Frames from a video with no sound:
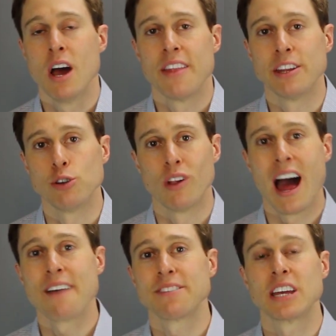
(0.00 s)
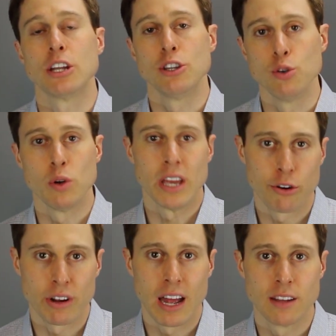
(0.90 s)
then you'll have to get new
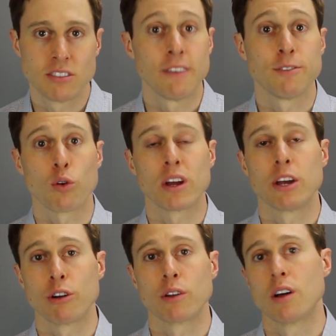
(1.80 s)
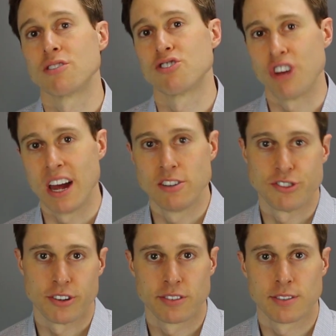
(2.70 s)
hearing aids aids if your hearing loss
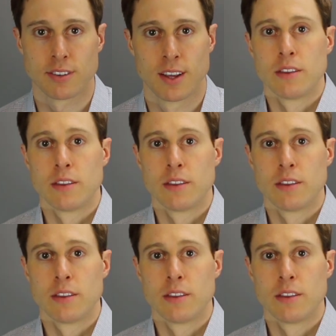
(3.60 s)
changes.